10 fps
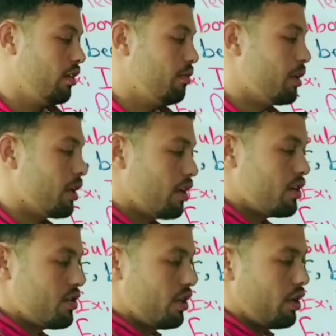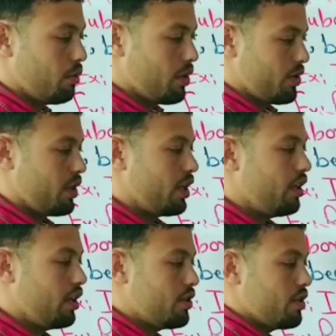Because he was
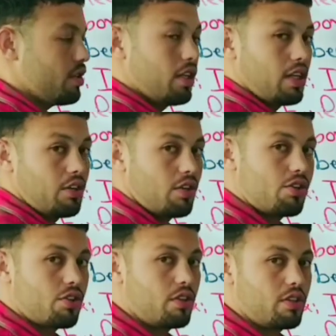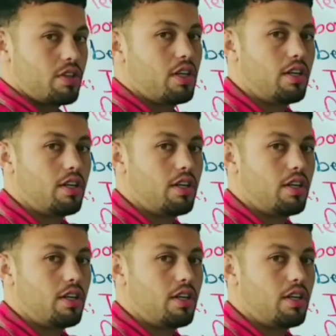careless, then I should